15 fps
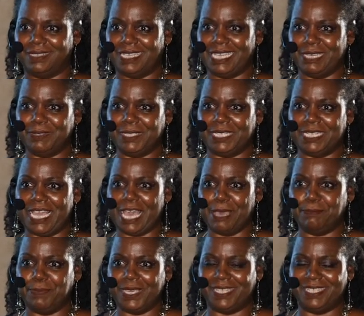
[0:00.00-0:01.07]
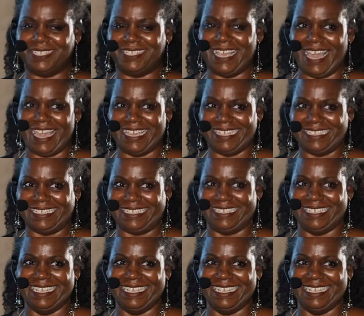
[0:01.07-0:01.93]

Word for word: It was an epic date.